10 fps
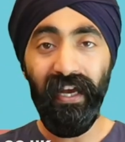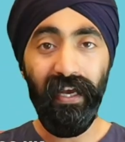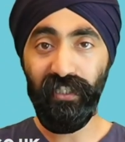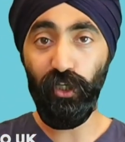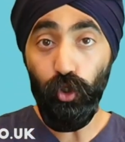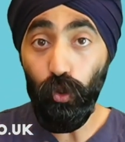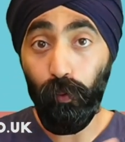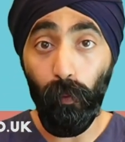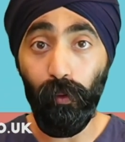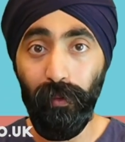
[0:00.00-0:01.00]
It's a new
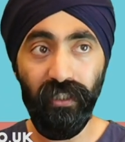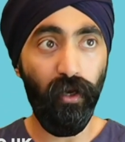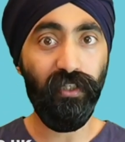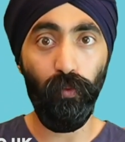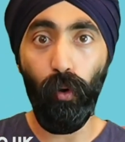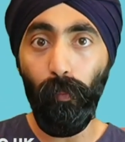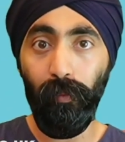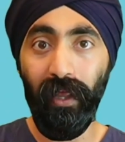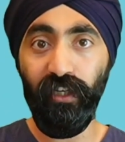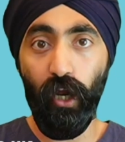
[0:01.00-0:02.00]
problem. It's a, it's a problem
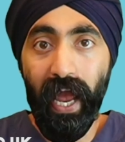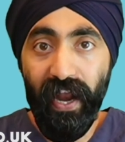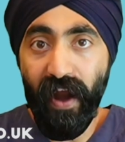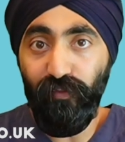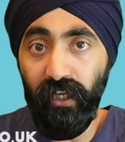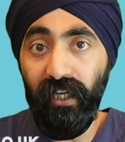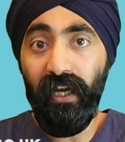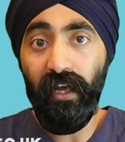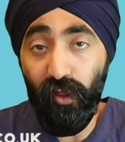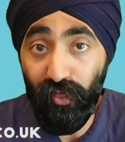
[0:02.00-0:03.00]
that, you know, every
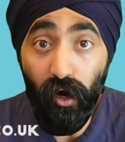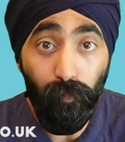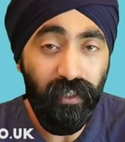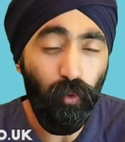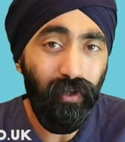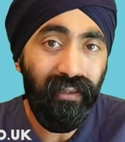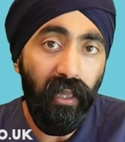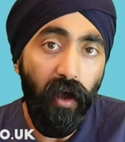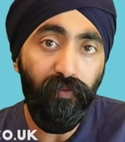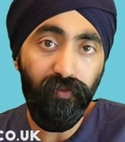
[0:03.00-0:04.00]
uh, therapist would
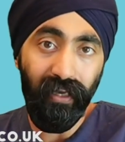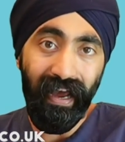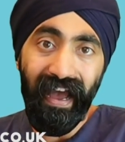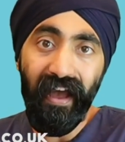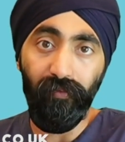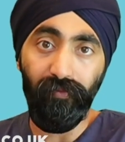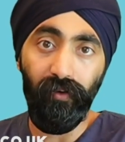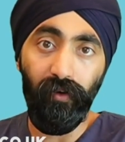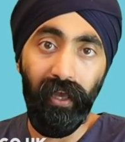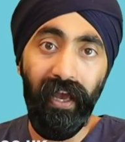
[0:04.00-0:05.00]
love to have
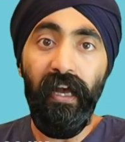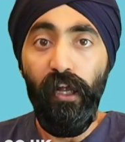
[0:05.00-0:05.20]
okay?